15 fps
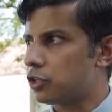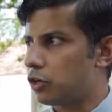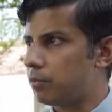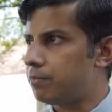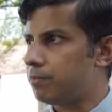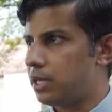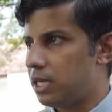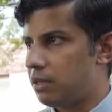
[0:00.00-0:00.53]
the
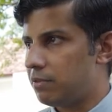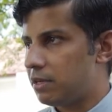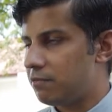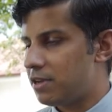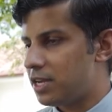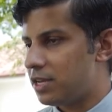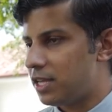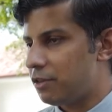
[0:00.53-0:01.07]
job, even
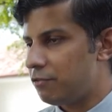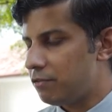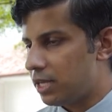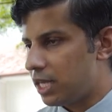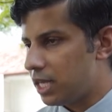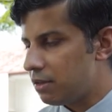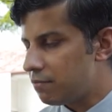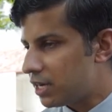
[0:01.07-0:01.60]
when if
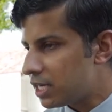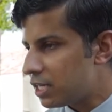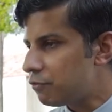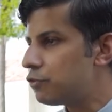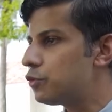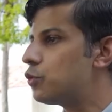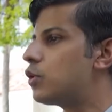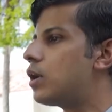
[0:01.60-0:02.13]
even
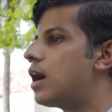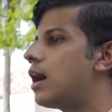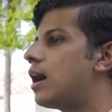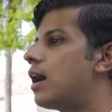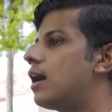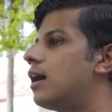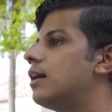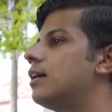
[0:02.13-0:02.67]
if you
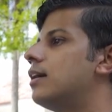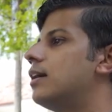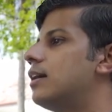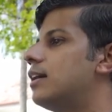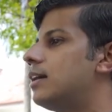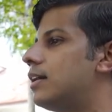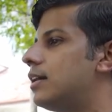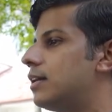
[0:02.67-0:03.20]
are
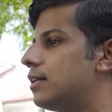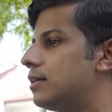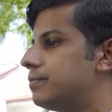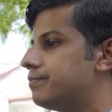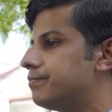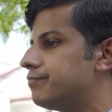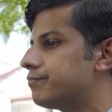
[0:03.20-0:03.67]
uh,